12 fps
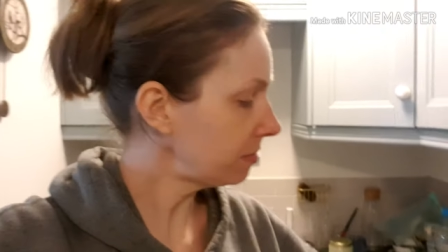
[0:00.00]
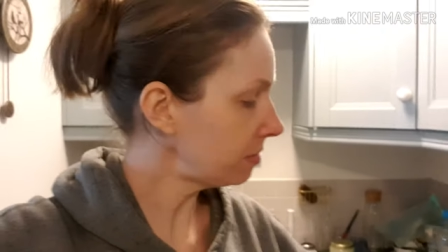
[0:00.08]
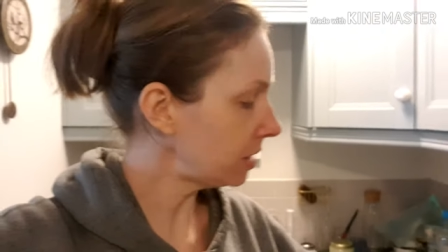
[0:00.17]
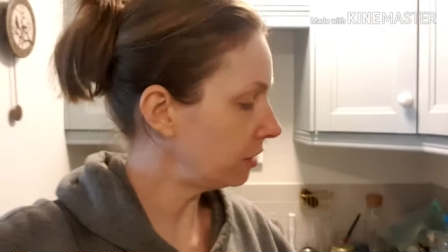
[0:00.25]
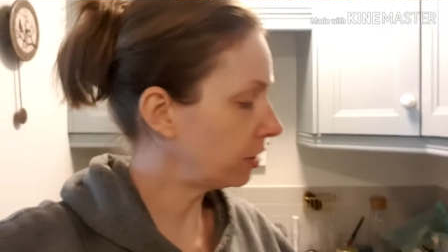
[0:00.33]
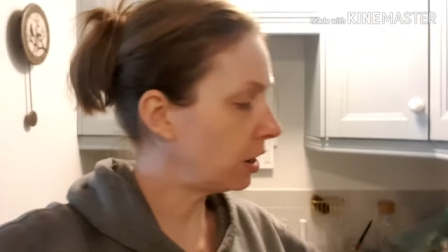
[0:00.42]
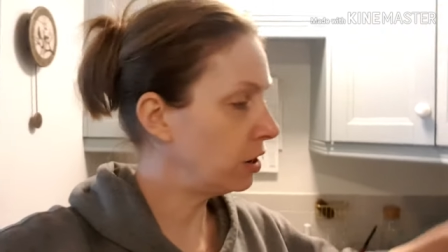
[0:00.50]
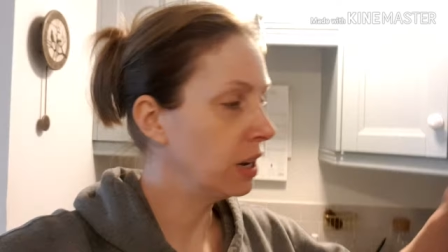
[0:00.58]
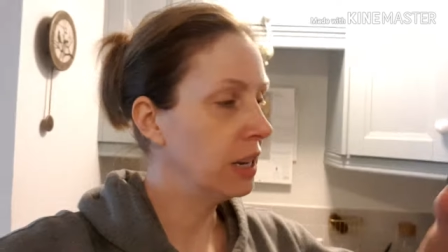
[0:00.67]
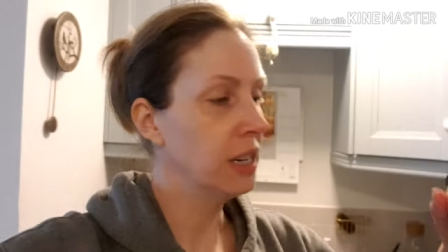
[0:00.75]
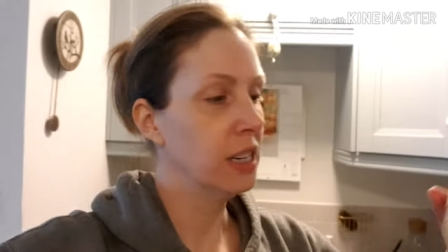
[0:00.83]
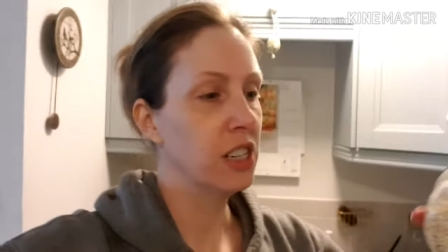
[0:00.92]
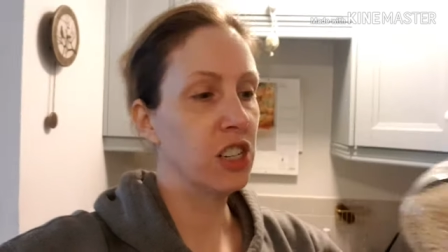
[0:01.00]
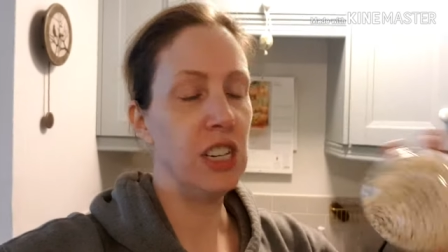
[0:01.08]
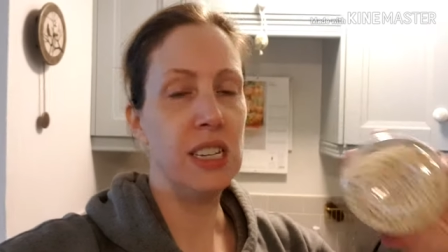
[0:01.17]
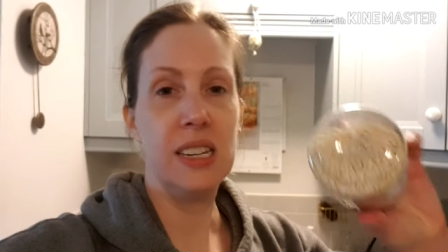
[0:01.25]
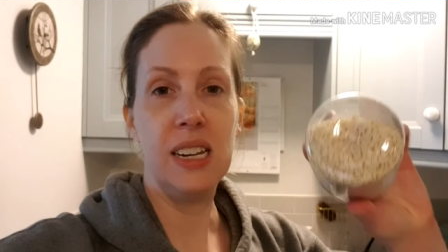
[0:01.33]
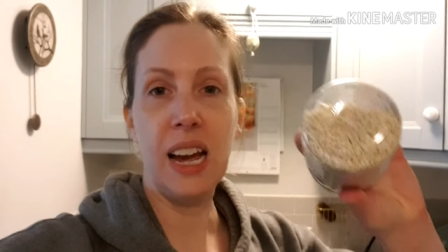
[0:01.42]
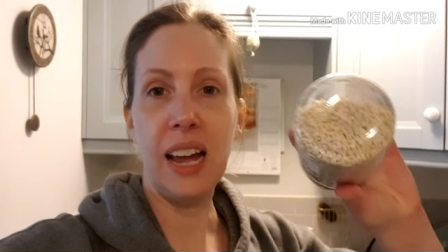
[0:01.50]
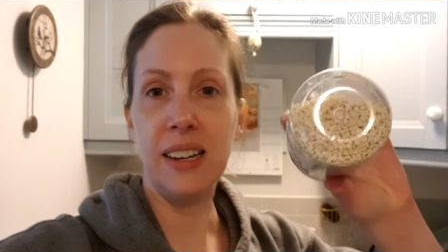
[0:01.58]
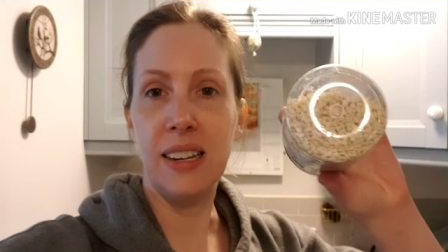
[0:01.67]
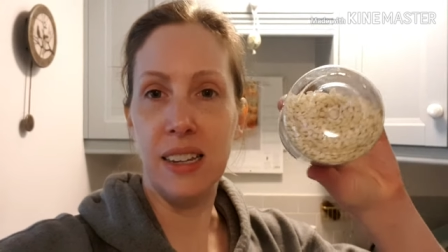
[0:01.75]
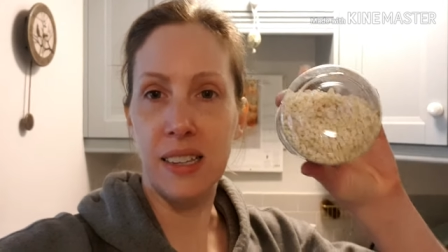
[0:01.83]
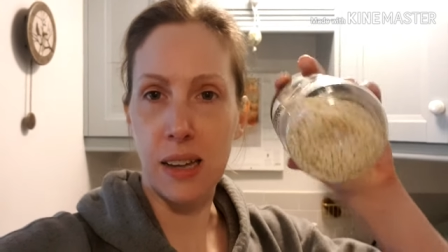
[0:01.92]
So she's
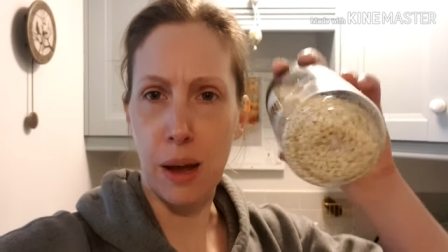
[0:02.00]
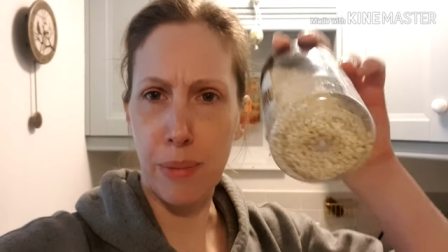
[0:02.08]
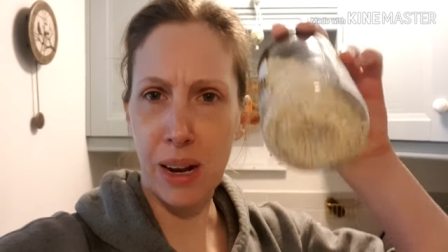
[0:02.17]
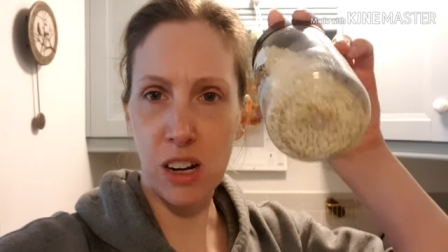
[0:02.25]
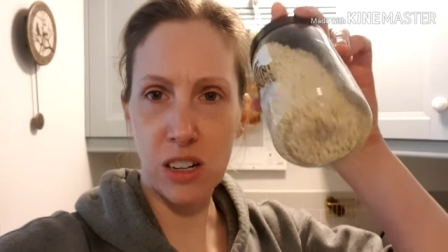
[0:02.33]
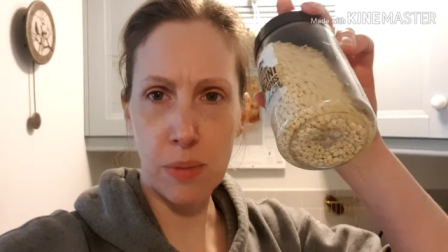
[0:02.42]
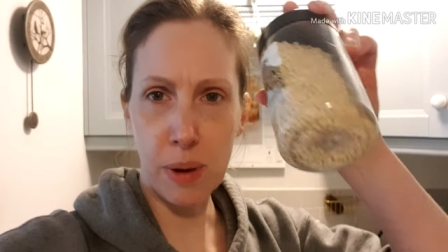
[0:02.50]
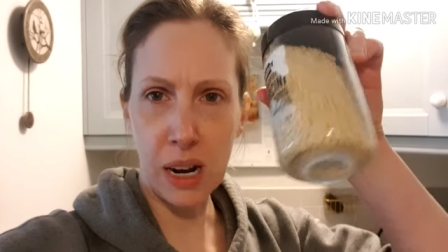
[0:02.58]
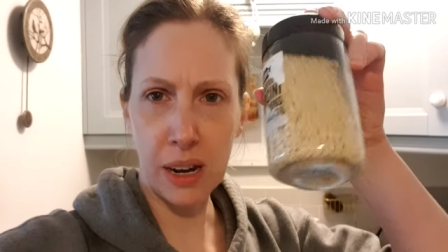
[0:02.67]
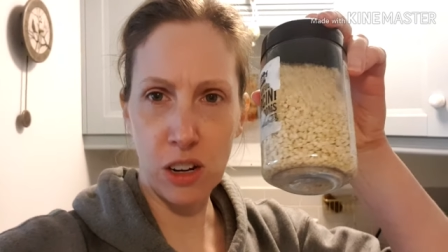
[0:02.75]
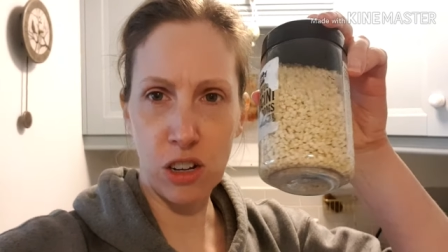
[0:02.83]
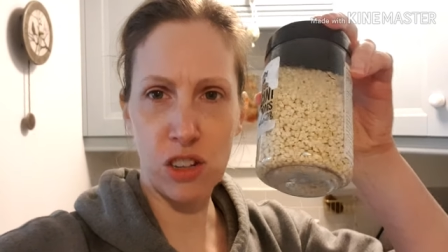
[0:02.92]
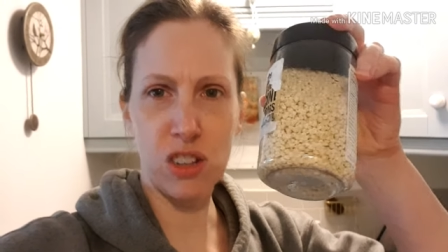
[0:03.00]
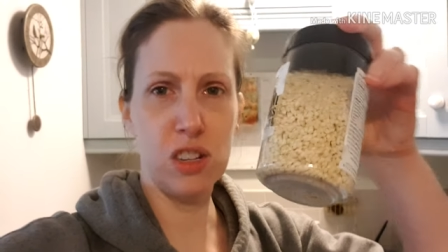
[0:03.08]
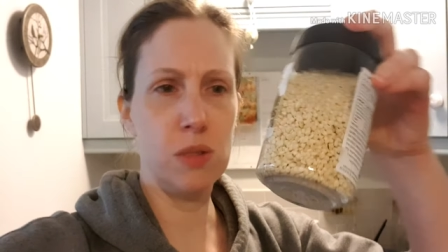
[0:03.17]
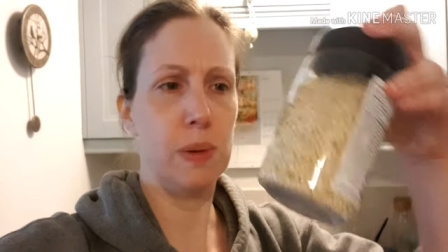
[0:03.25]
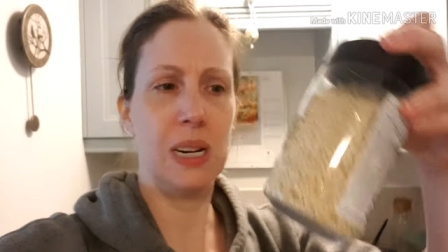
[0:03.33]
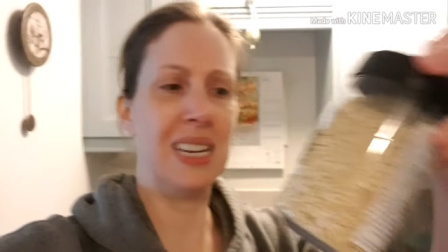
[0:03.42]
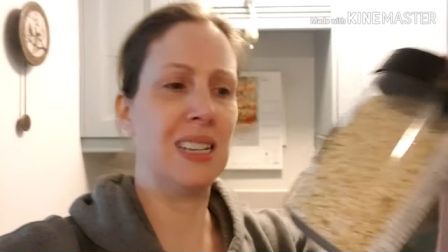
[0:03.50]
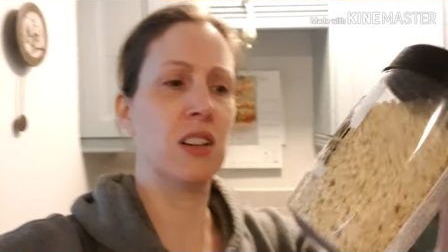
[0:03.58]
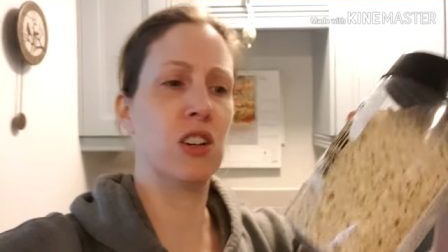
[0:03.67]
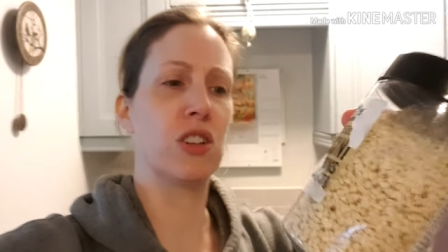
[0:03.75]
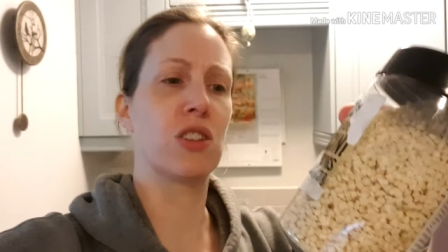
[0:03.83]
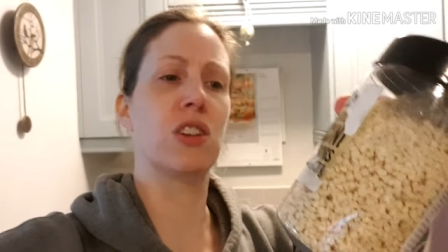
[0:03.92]
decanted some. It looks a bit like couscous, but it isn't
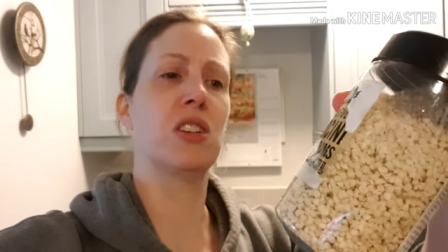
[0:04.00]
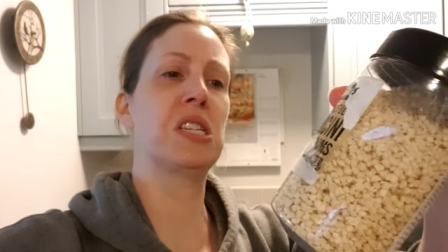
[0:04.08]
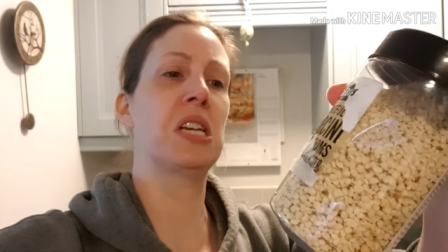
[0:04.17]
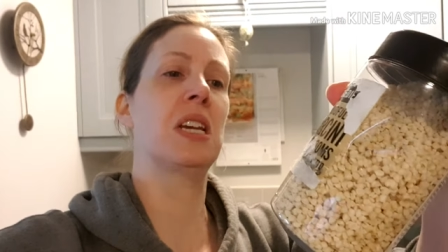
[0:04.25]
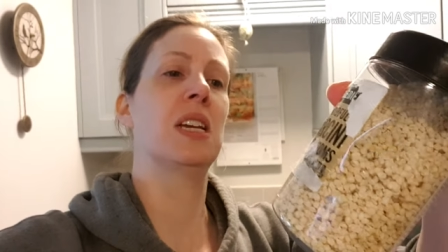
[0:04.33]
couscous.